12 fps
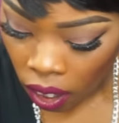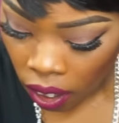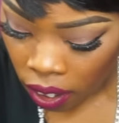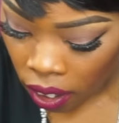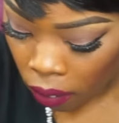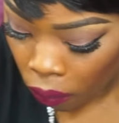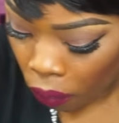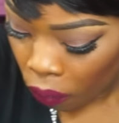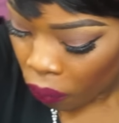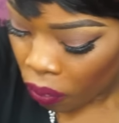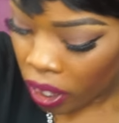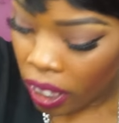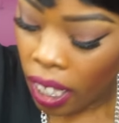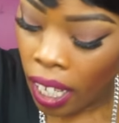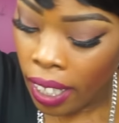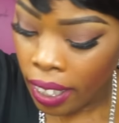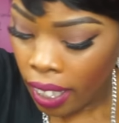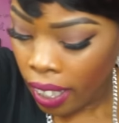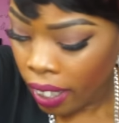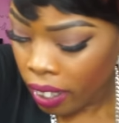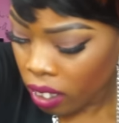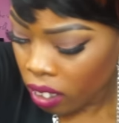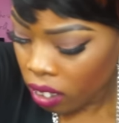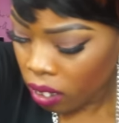And then for free, I
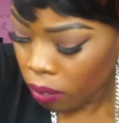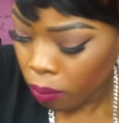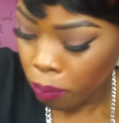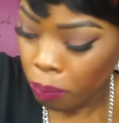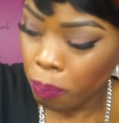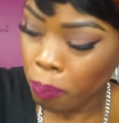got